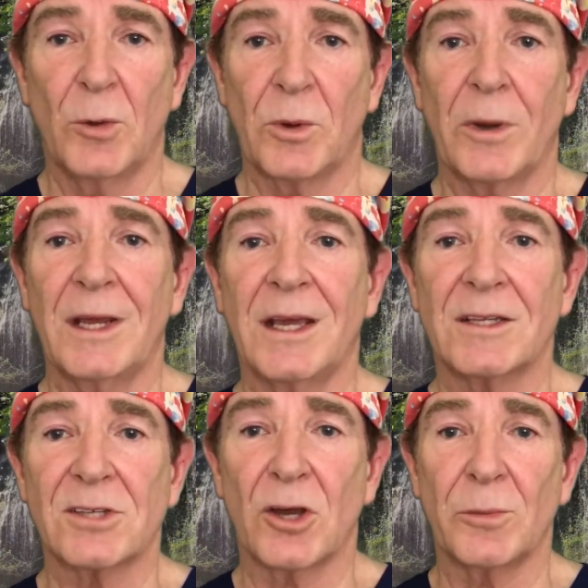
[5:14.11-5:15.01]
But when he
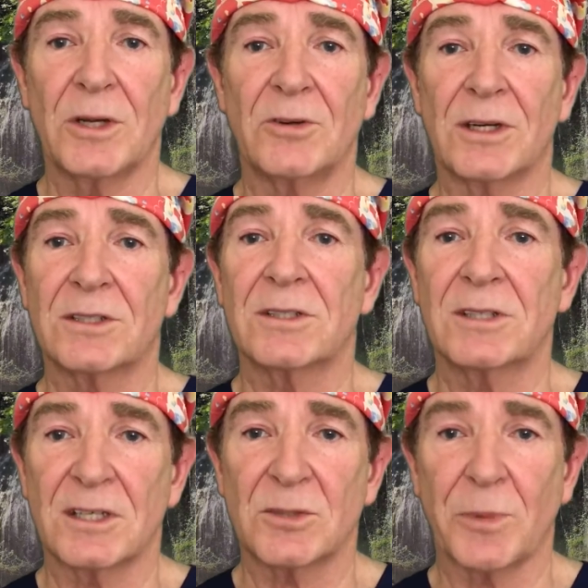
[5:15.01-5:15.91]
gets home, he drinks a
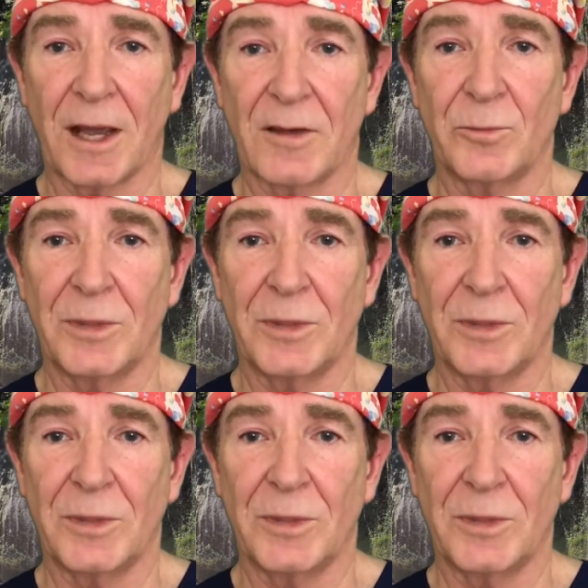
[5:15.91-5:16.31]
6-pack of